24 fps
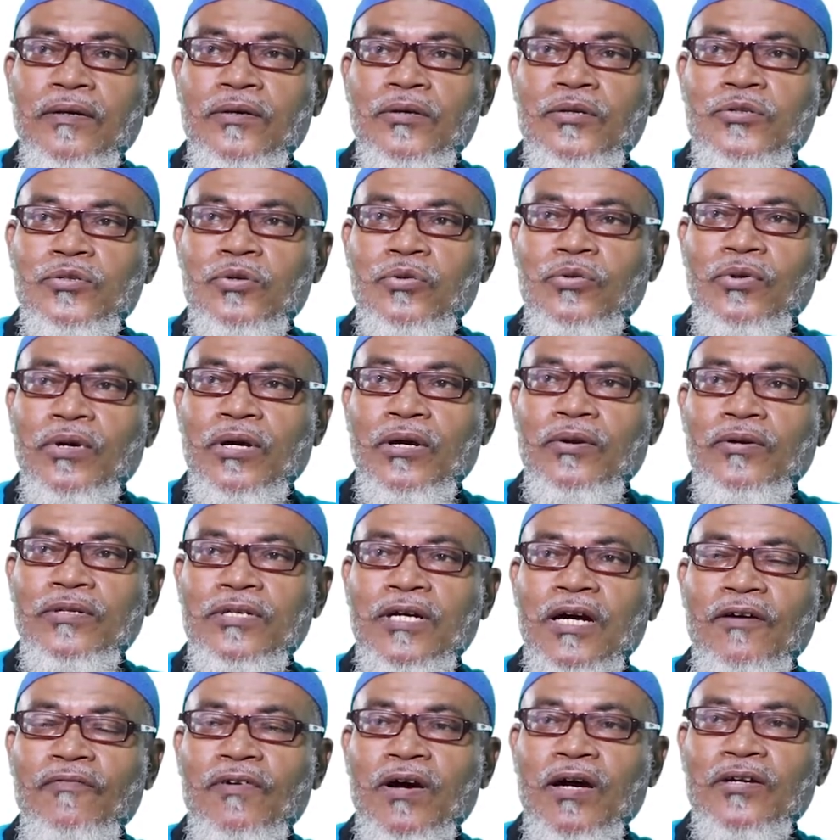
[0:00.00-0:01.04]
So you cannot
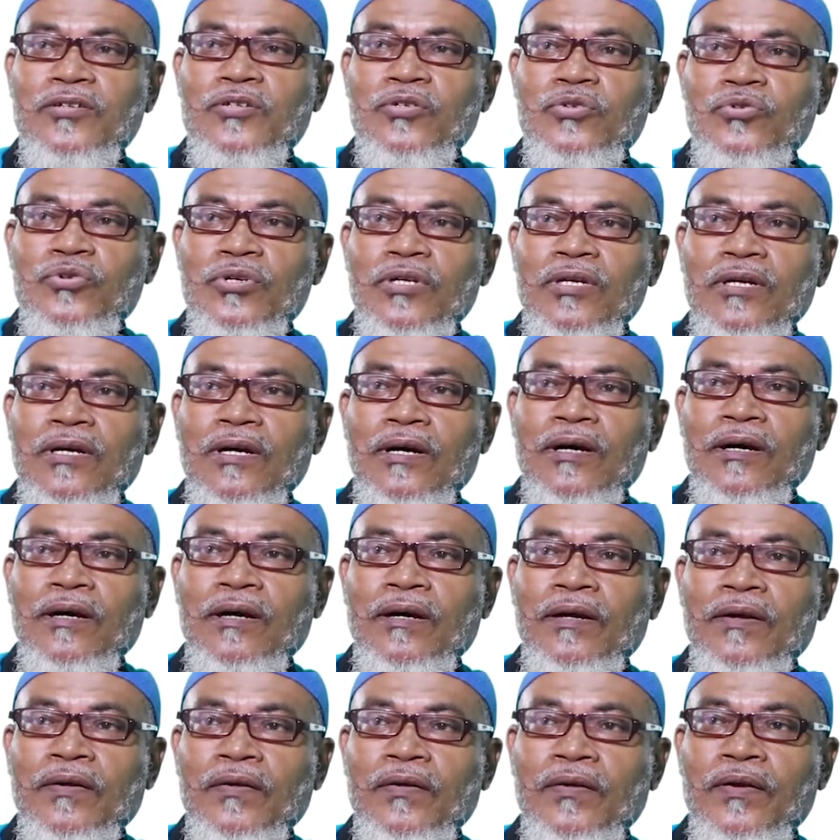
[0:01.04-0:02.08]
have a string
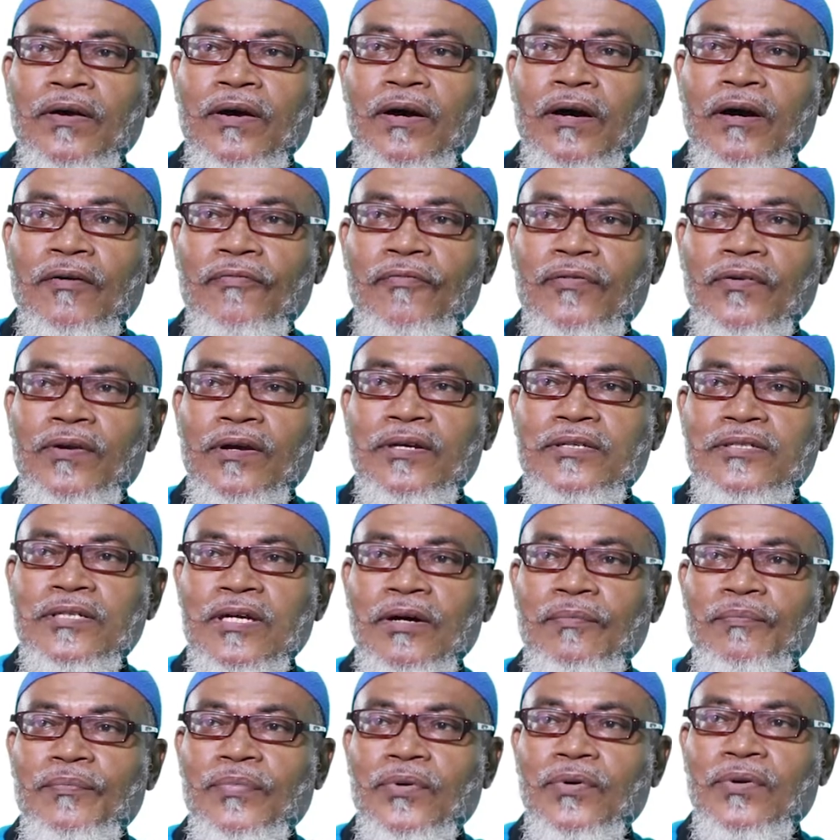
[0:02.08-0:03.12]
for
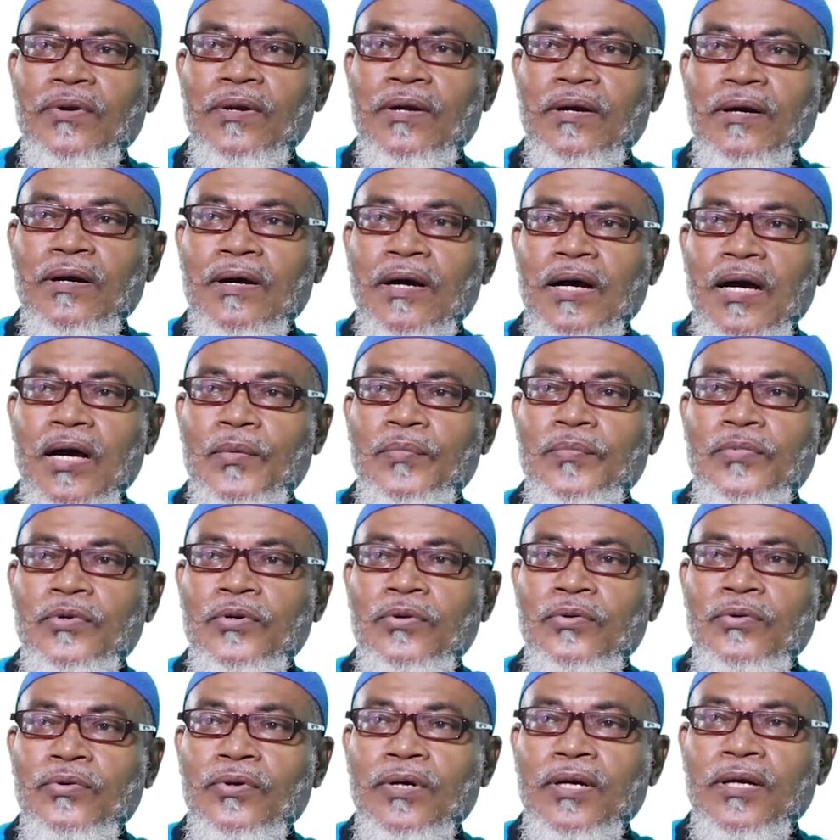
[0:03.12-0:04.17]
example
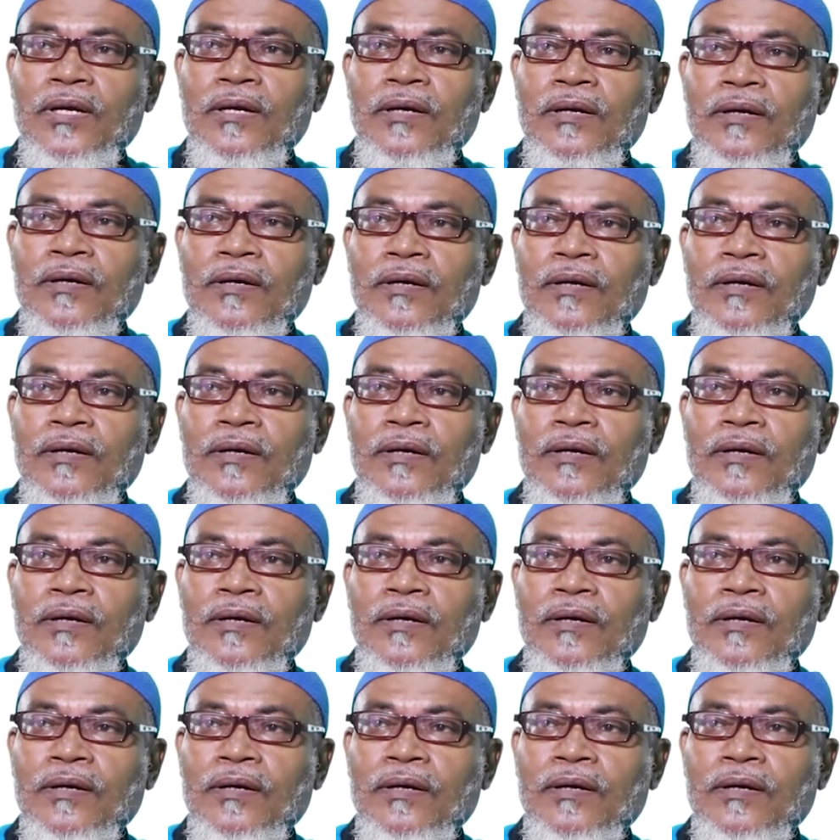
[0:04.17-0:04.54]
Abdul